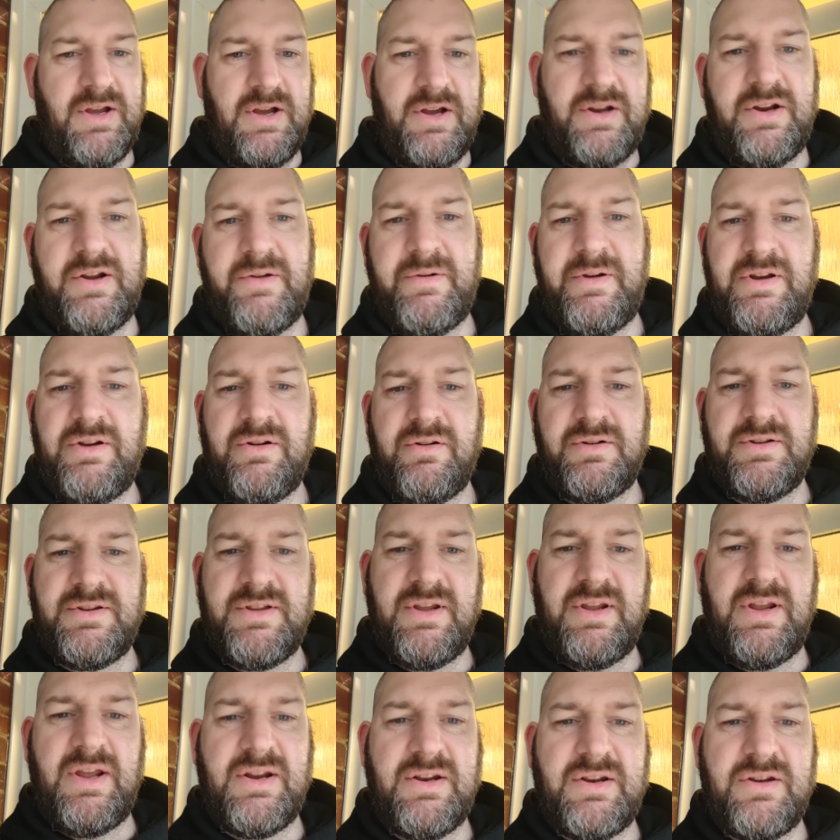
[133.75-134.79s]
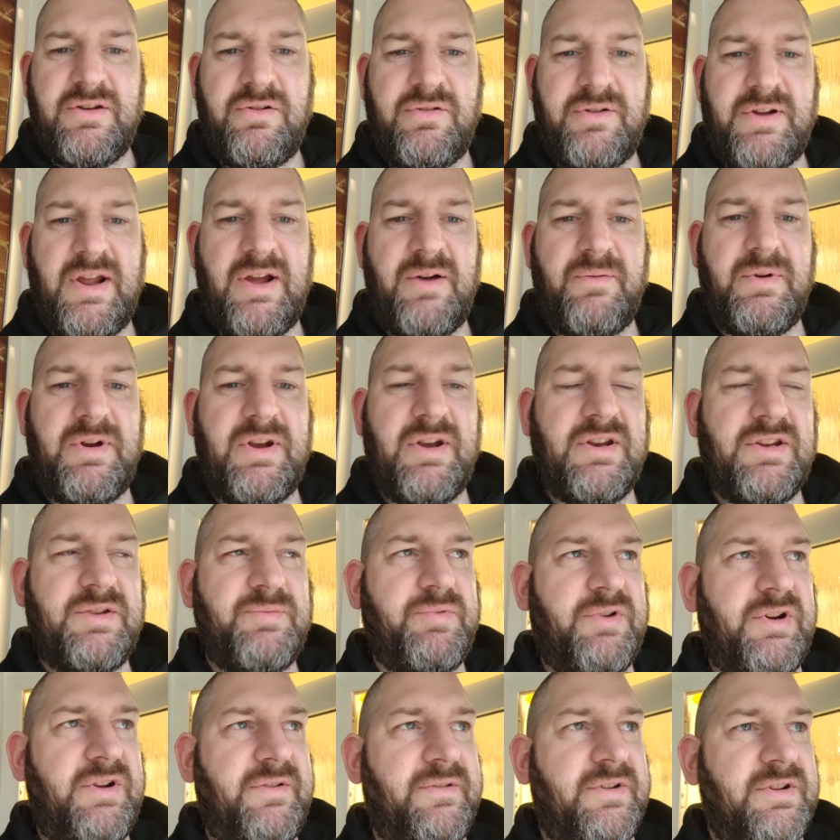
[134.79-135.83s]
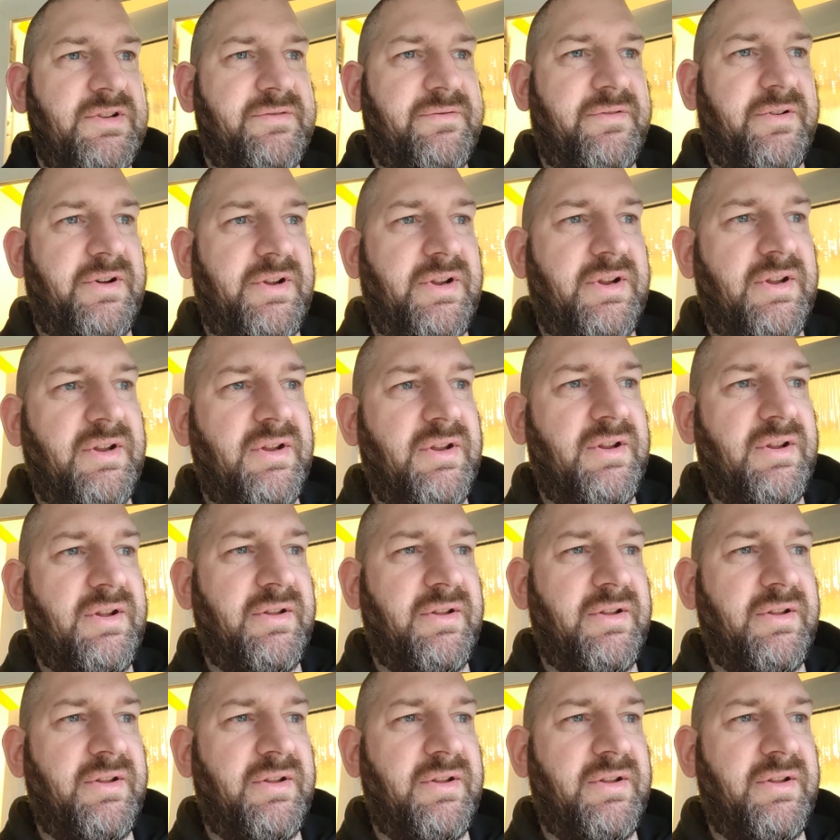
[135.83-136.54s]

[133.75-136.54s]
I know he had a knockout win in his previous fight.